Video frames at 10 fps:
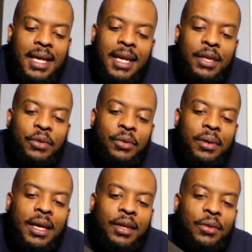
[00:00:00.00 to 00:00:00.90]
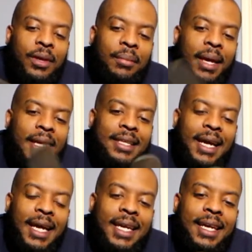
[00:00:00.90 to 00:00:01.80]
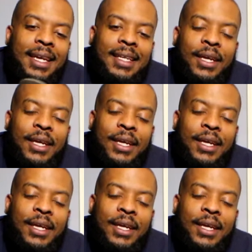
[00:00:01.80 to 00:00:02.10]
and you and you can make it to Ikea,